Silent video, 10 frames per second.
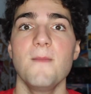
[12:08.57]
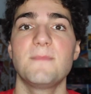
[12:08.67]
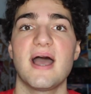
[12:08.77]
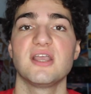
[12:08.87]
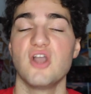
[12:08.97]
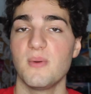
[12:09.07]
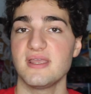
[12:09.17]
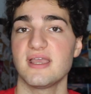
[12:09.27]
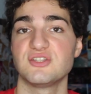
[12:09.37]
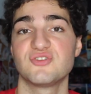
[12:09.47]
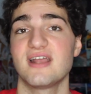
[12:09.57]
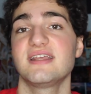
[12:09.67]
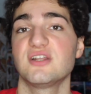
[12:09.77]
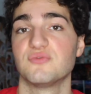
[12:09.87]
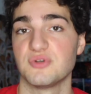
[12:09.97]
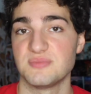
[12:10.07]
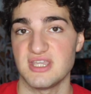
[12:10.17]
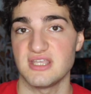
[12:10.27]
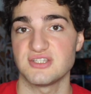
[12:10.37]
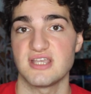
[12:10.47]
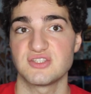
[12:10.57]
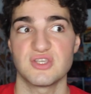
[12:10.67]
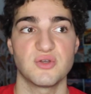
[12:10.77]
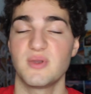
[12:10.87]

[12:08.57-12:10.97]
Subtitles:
by going and trying to get a room change as